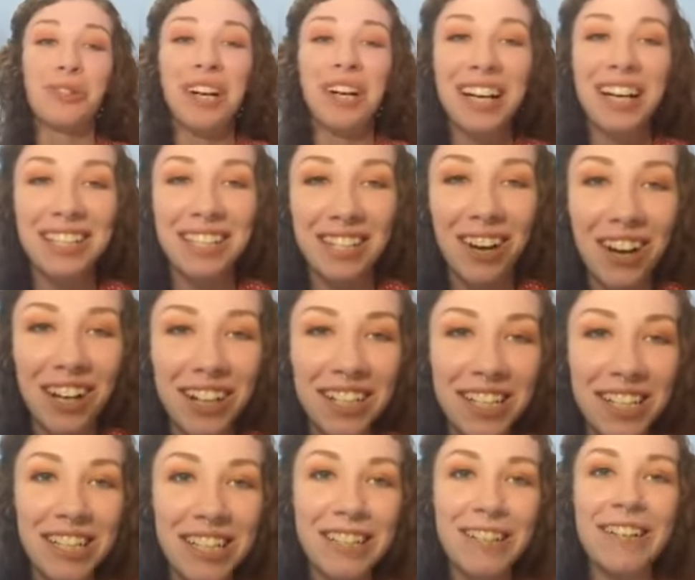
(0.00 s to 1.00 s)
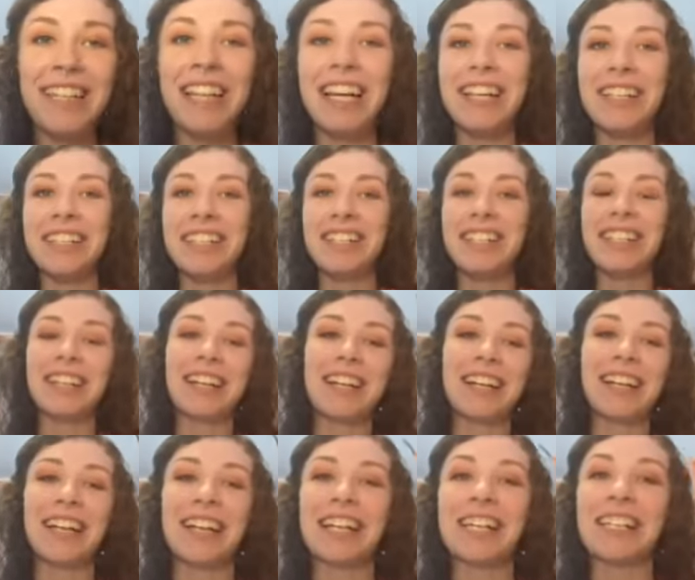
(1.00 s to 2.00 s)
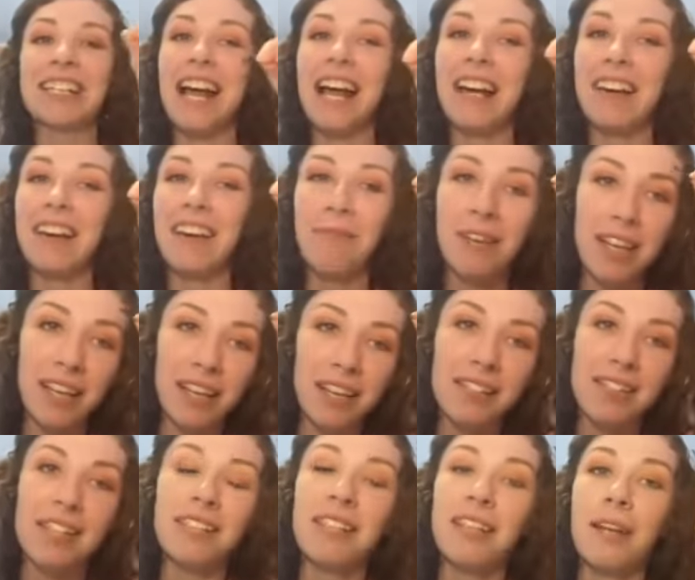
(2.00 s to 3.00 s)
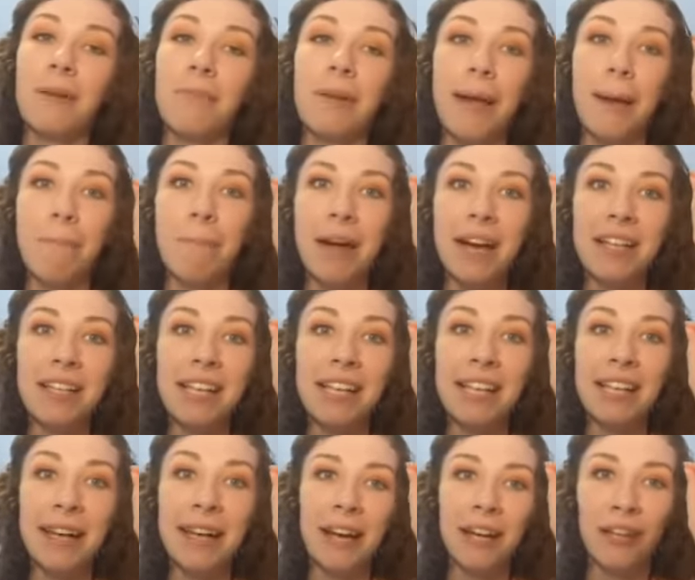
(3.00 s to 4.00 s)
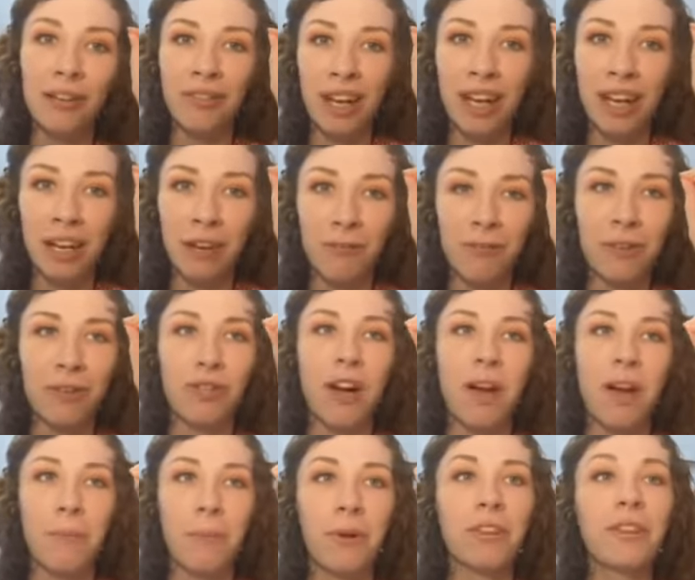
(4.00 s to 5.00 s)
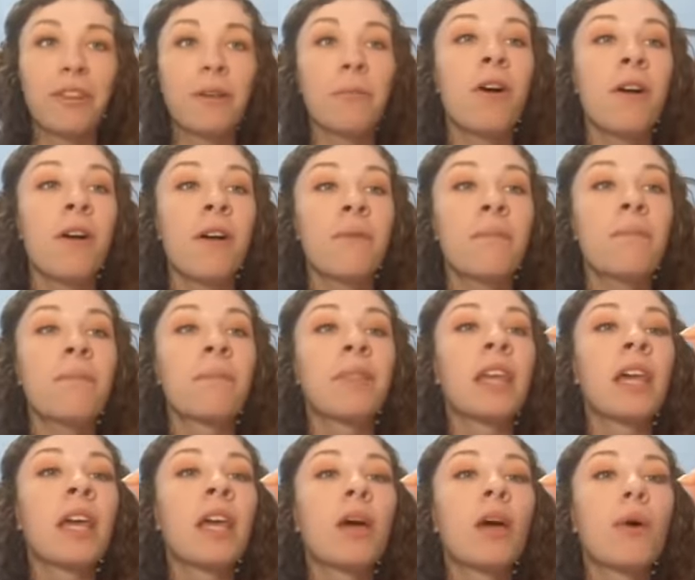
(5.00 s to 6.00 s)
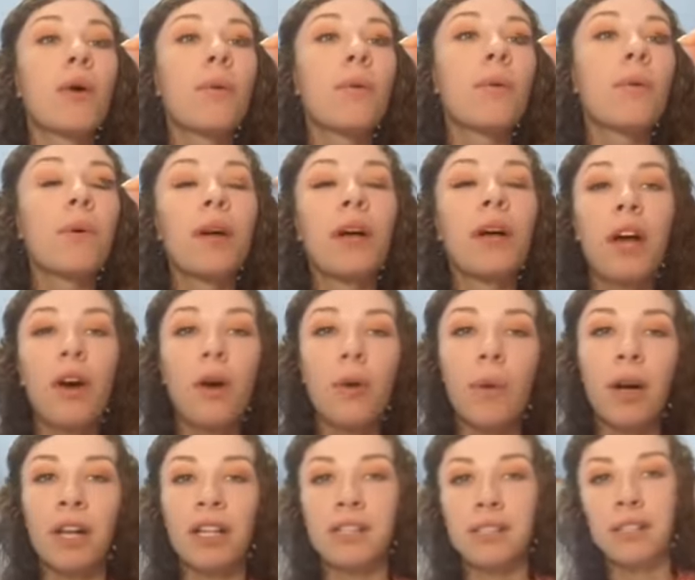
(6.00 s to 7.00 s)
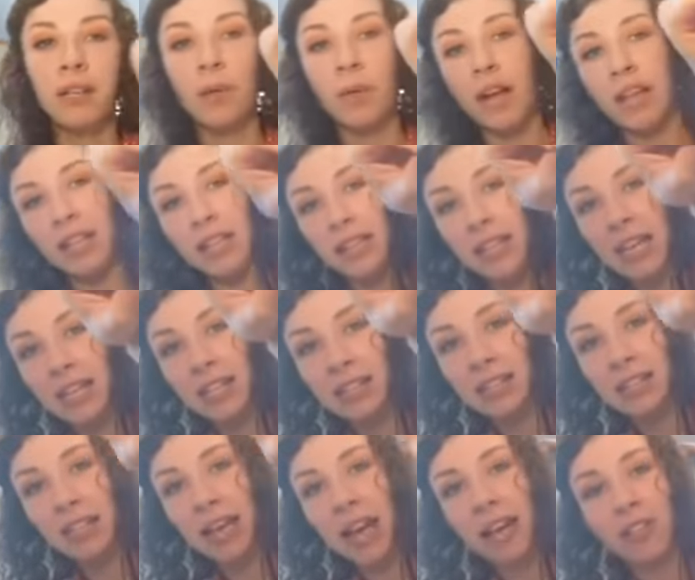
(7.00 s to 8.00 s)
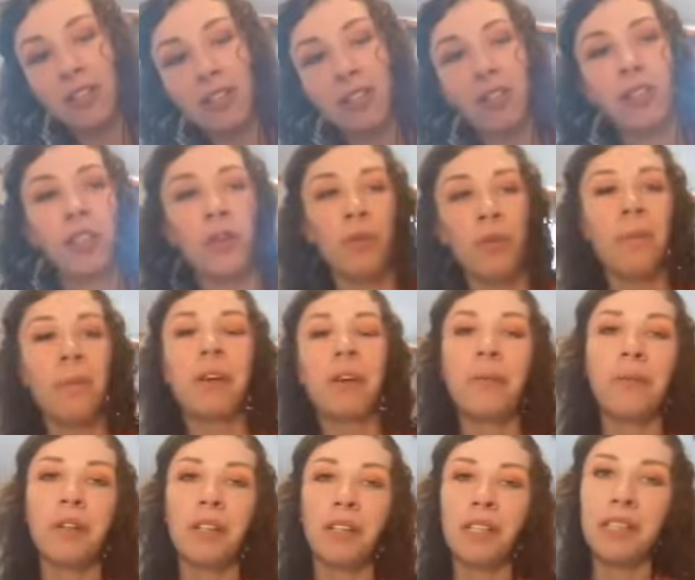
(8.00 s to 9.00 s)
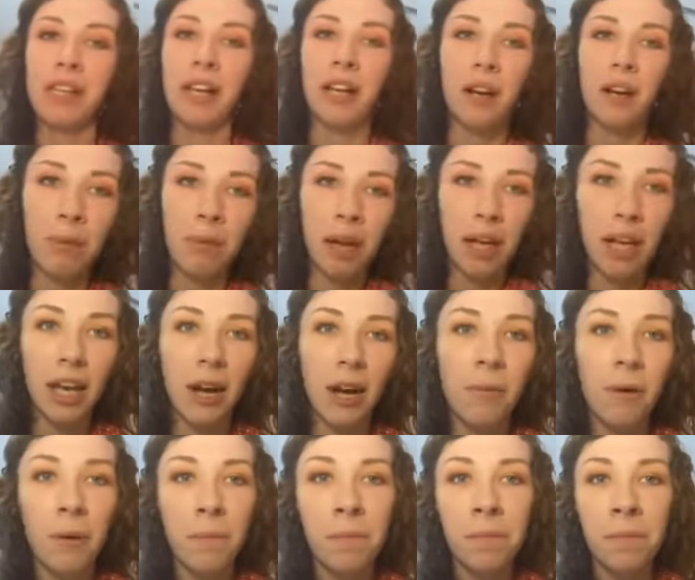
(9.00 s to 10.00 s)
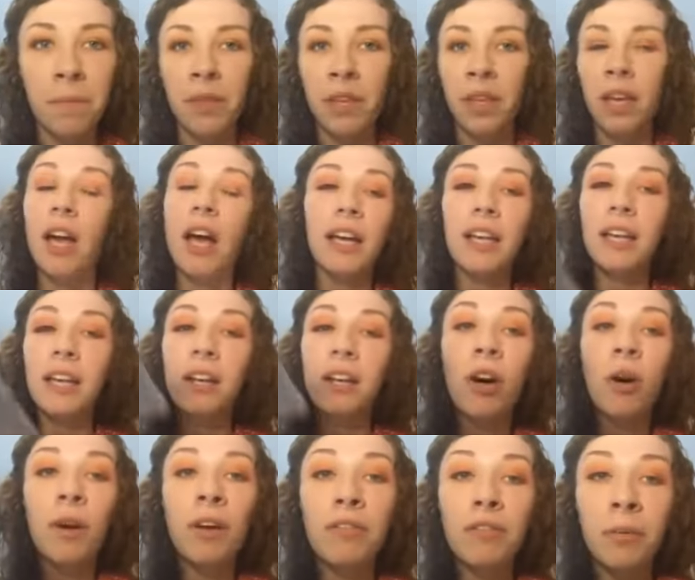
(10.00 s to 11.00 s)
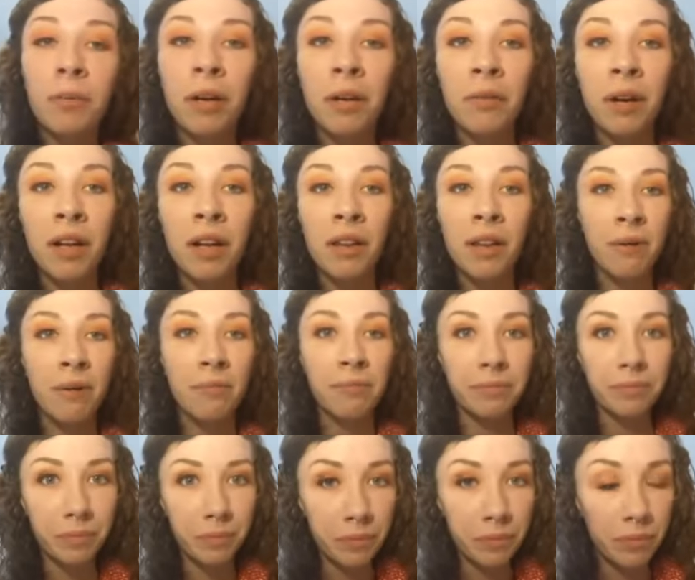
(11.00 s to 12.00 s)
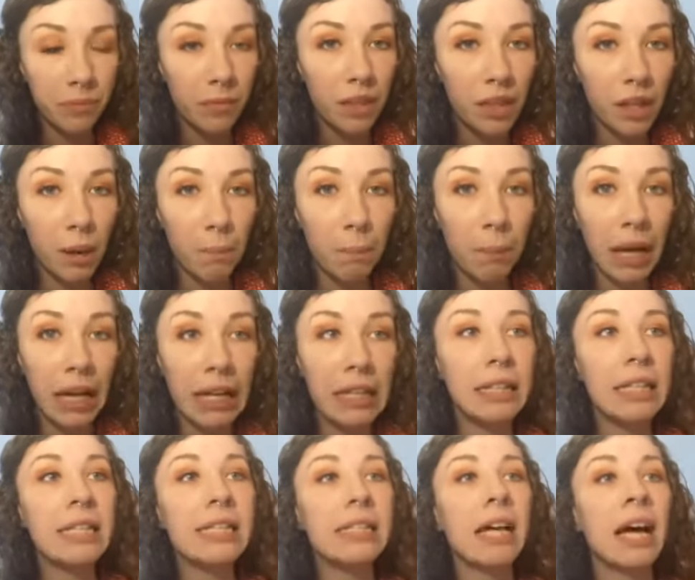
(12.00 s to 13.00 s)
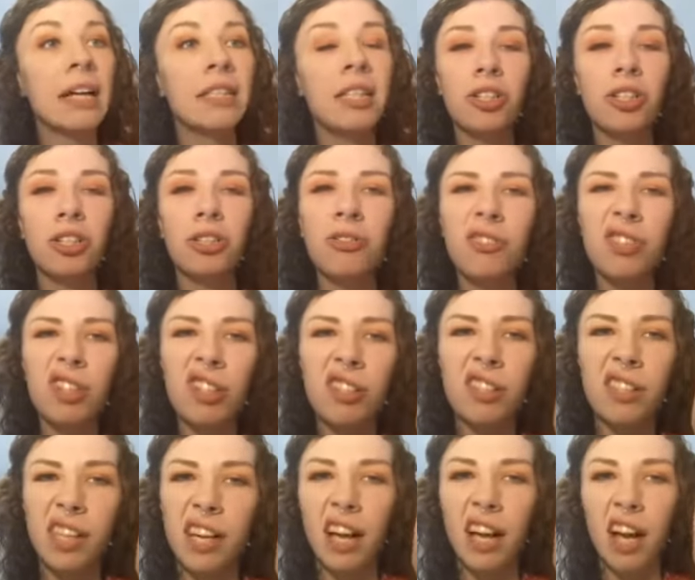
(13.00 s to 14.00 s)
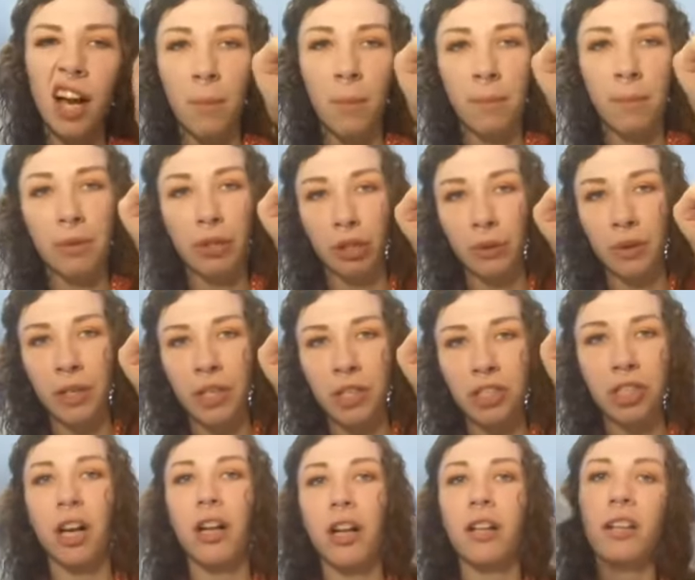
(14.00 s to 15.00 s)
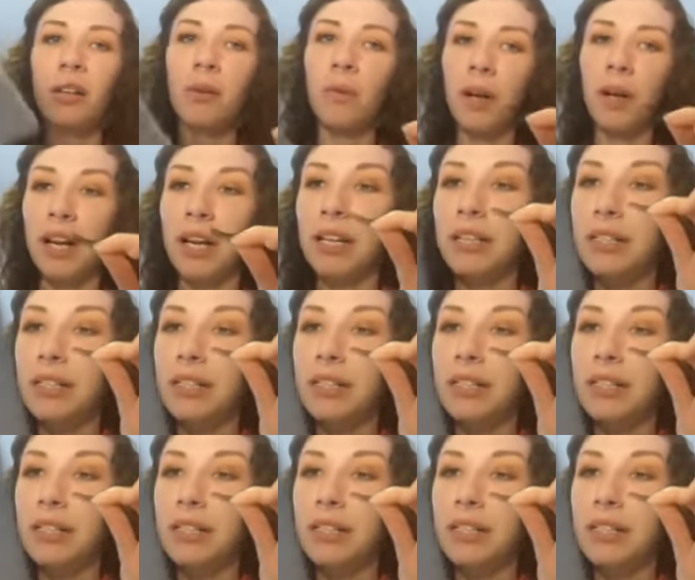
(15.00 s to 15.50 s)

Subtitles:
you guys not to do, and that is to let it get it tacky because it's gonna be a mess and aggravating if you try to put them on when it's still wet. This lash glue, you won't be able to see it in my camera. I cannot wait for my ring light. But this eyelash glue turns like a bluish color when